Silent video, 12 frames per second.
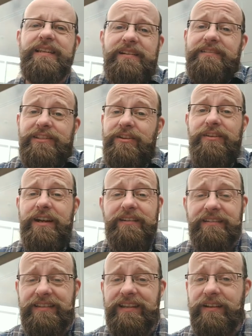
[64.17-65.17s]
there
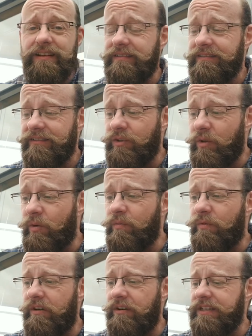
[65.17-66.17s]
are no
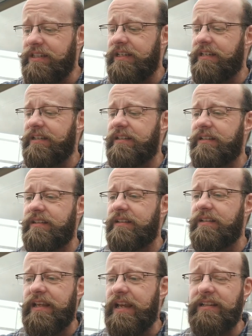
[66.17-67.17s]
words in
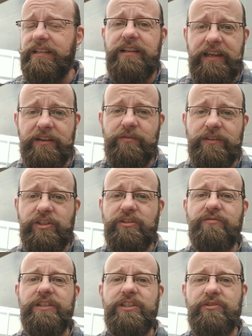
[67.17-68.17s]
any language
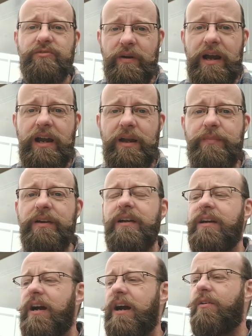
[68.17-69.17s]
to describe
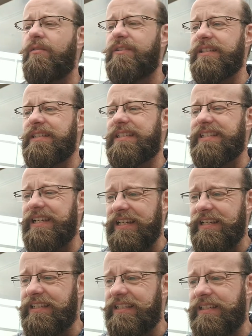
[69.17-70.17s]
how this
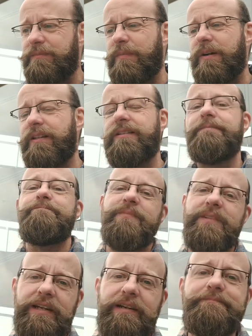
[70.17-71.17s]
tastes, but
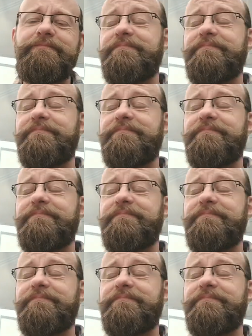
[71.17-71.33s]
yeah,